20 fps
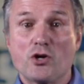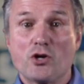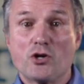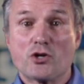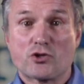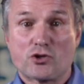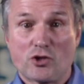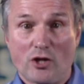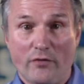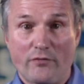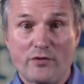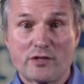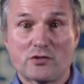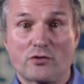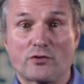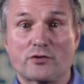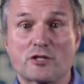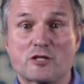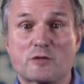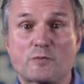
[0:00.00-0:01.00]
Service
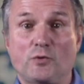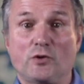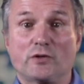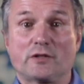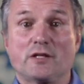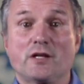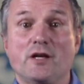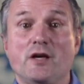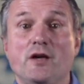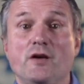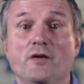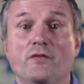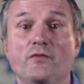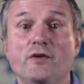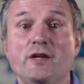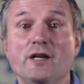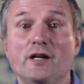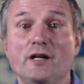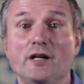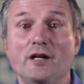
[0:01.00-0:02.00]
on the spot.
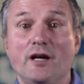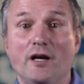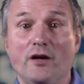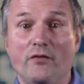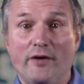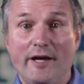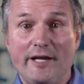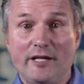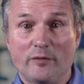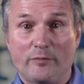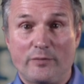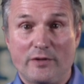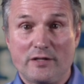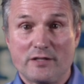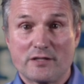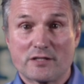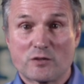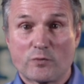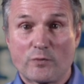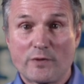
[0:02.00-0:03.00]
We are available
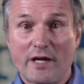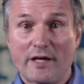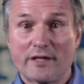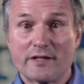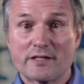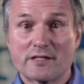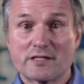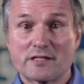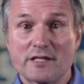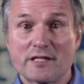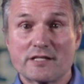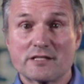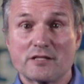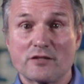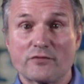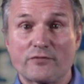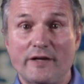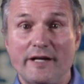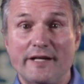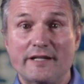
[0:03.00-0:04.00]

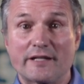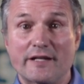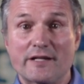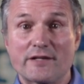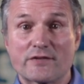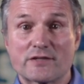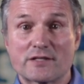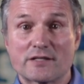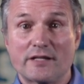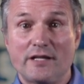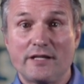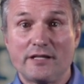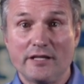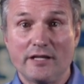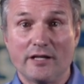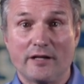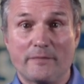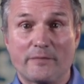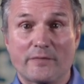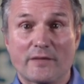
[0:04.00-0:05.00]
365 days a
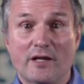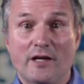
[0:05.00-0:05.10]
year,